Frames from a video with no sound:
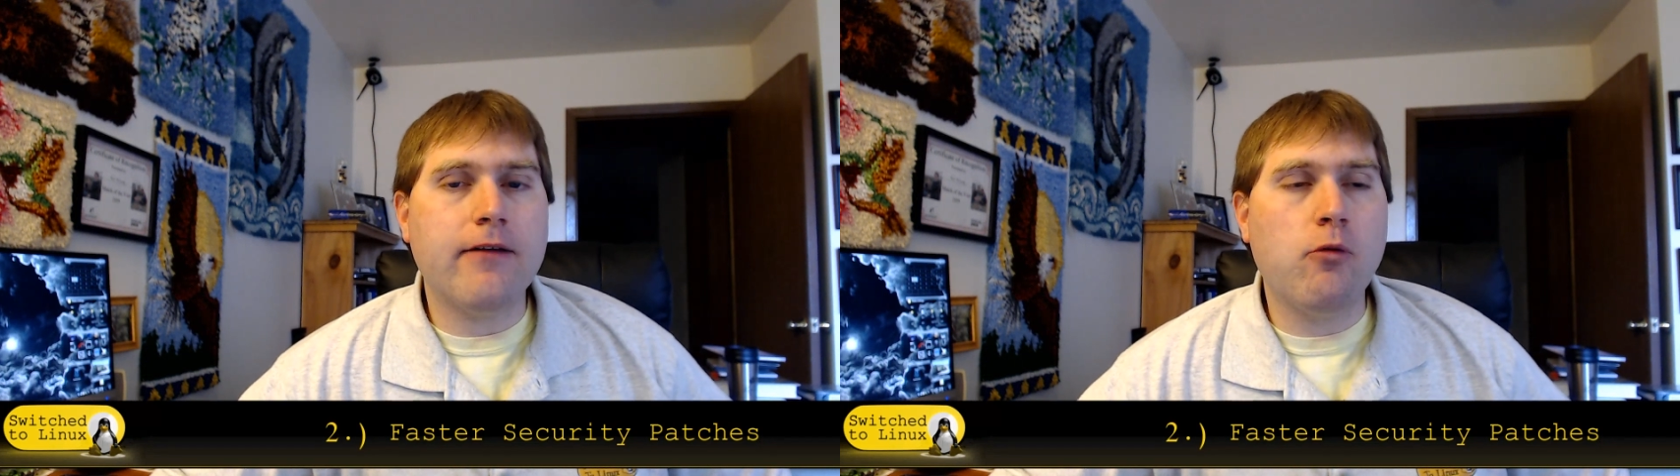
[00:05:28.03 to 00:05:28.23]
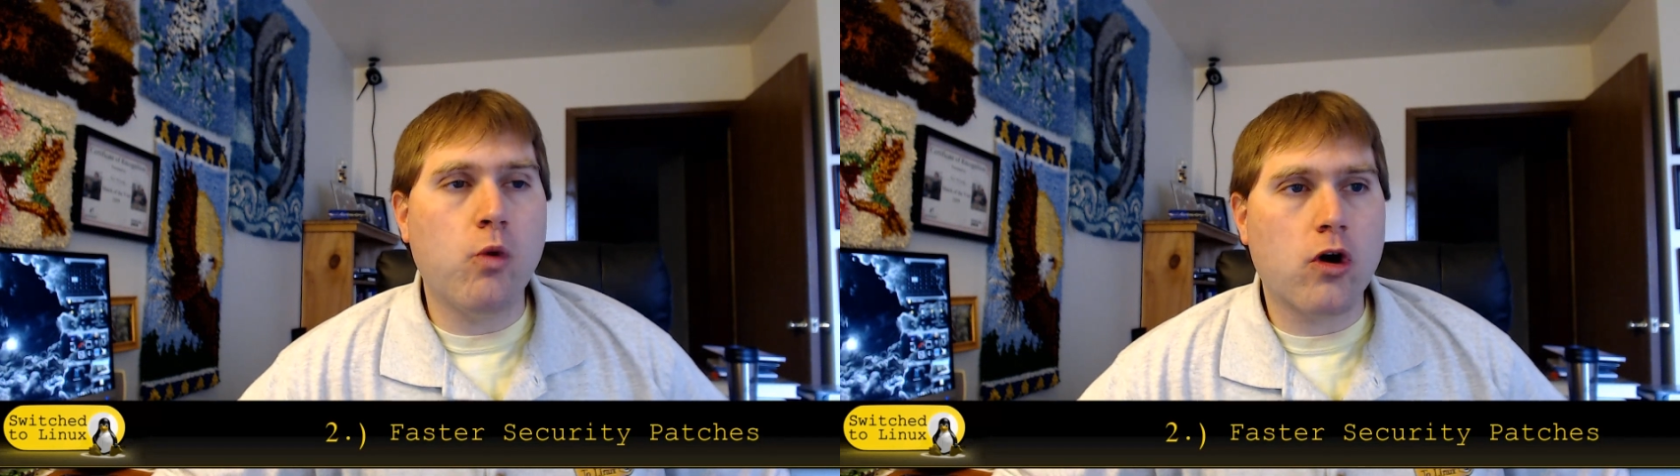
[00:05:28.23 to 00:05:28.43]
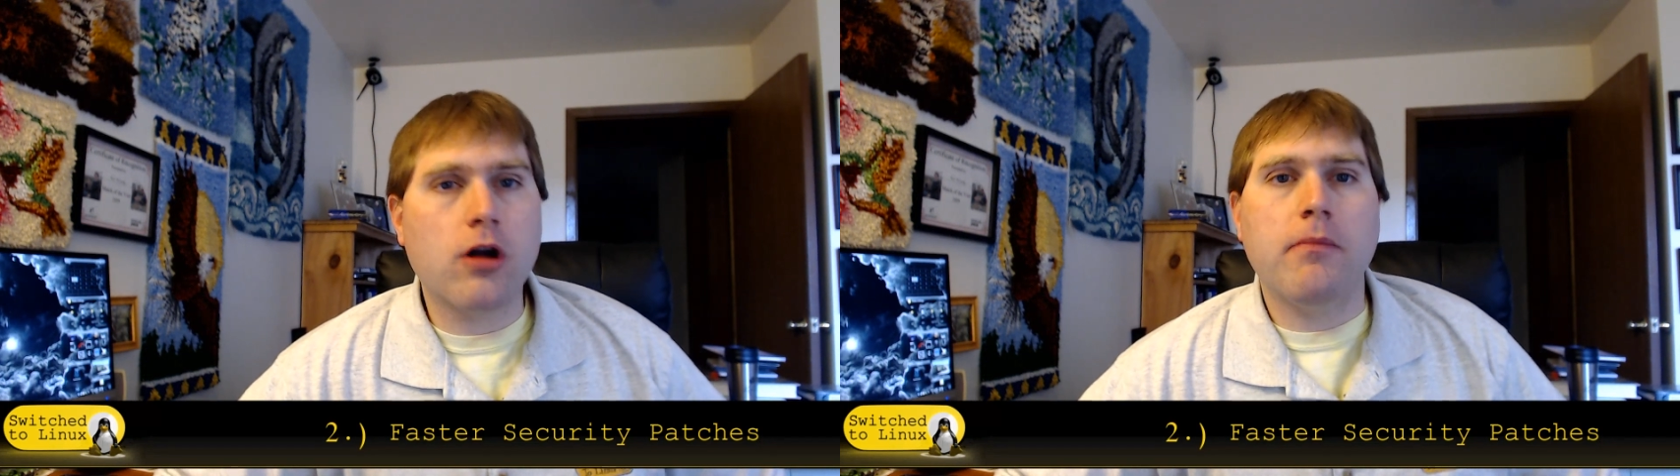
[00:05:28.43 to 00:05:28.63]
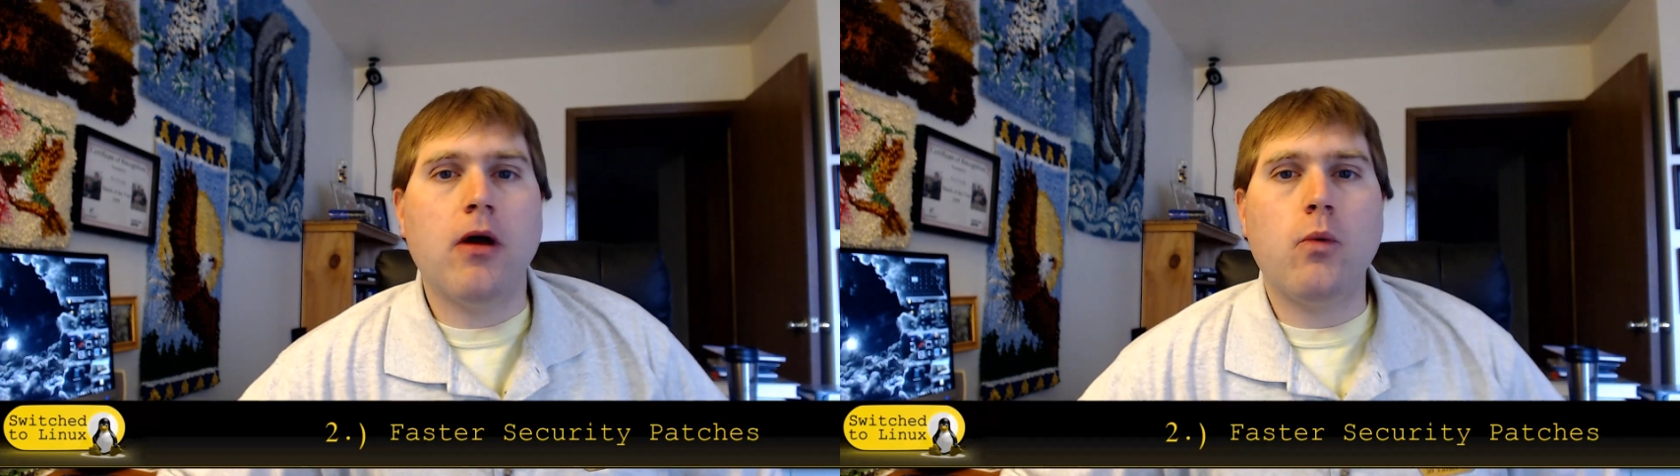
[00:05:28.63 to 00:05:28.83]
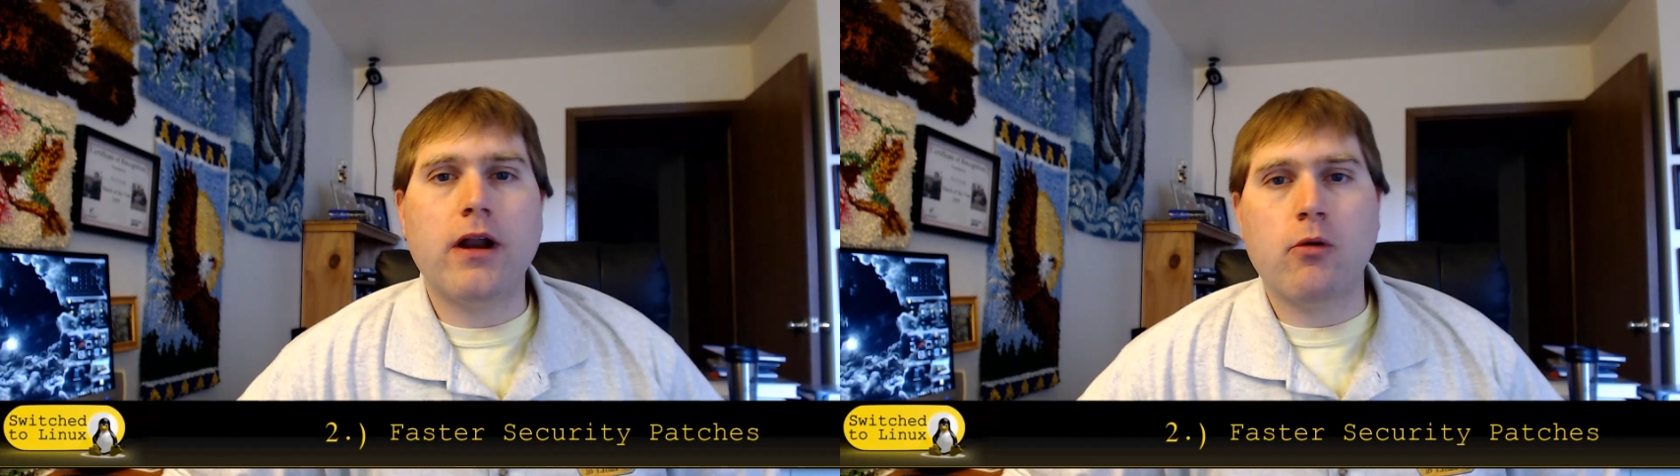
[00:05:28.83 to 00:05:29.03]
worm that
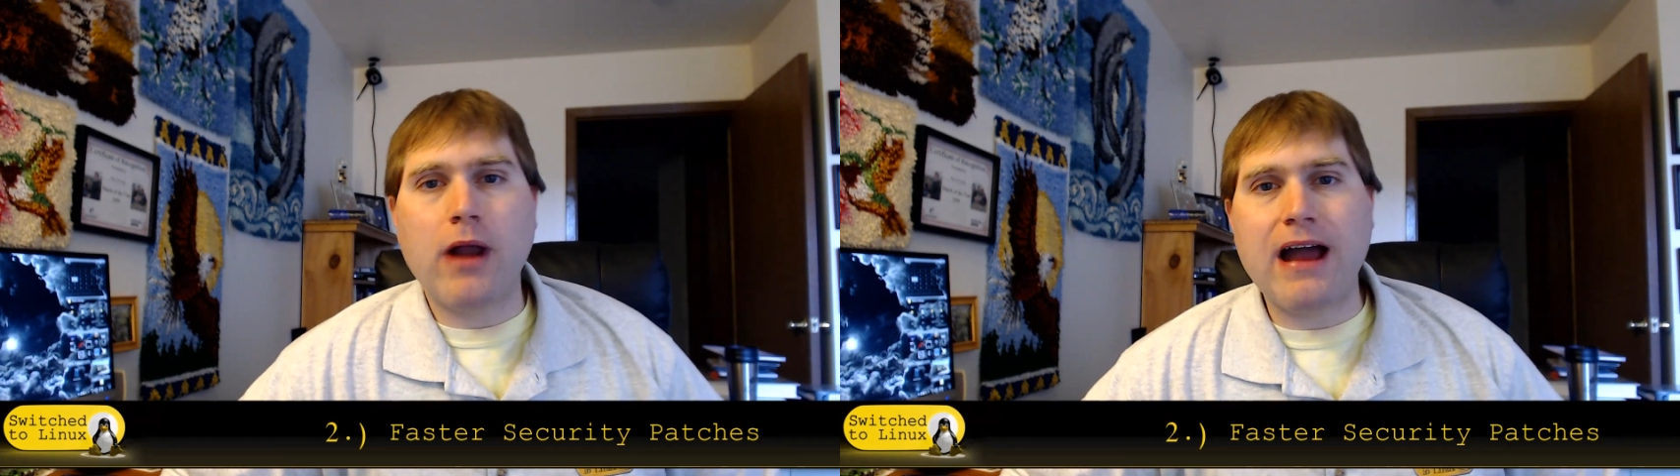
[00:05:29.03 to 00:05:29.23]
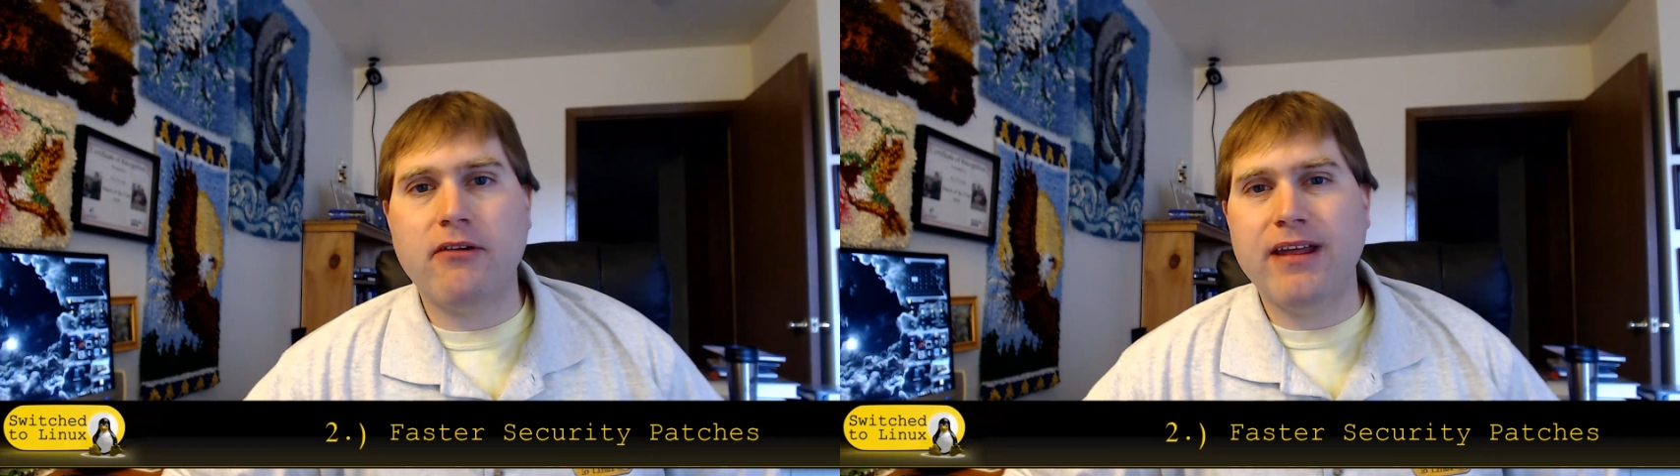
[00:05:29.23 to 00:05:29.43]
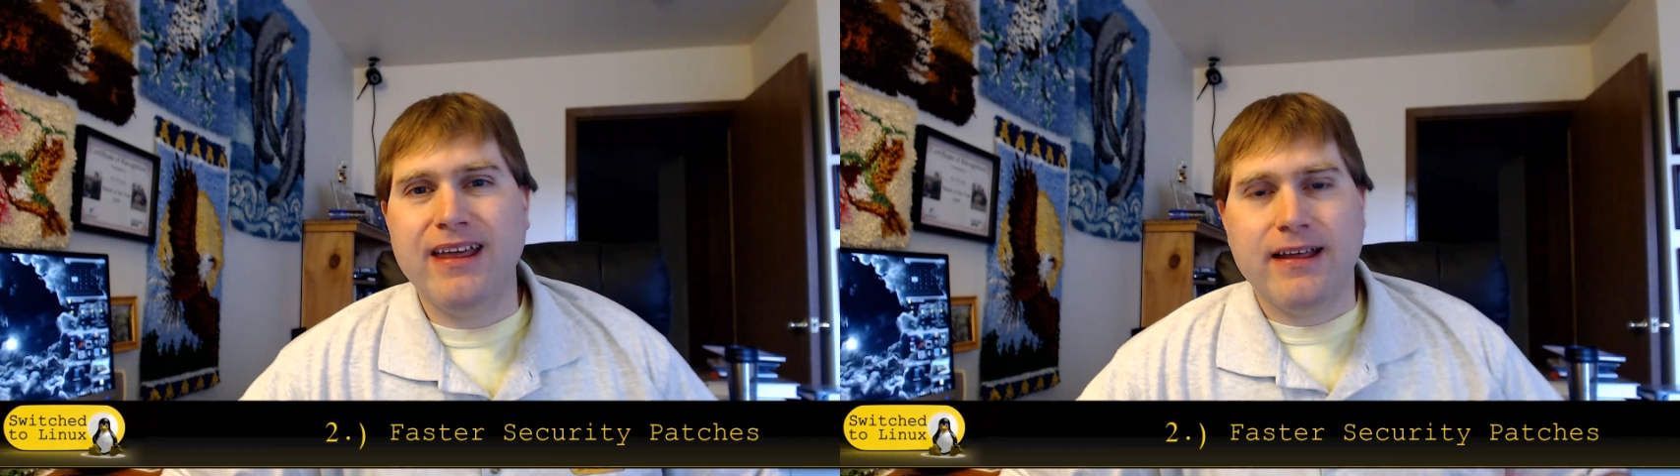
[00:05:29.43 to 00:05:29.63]
went around,